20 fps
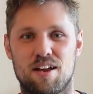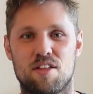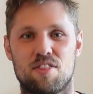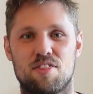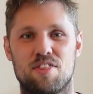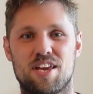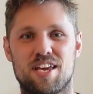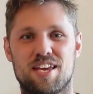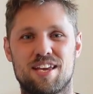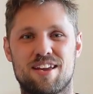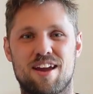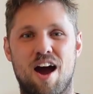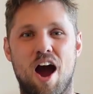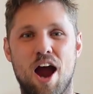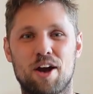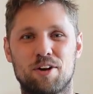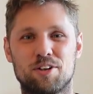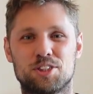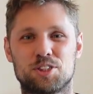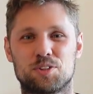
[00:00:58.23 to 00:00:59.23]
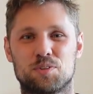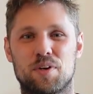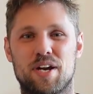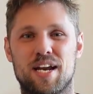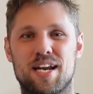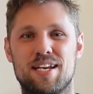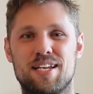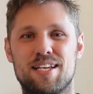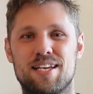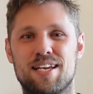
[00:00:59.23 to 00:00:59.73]
The Irish
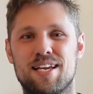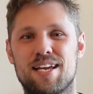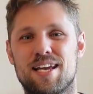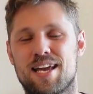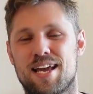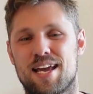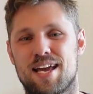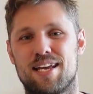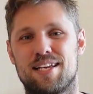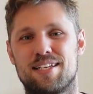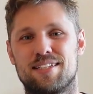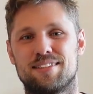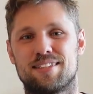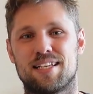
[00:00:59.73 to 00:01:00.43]
Red is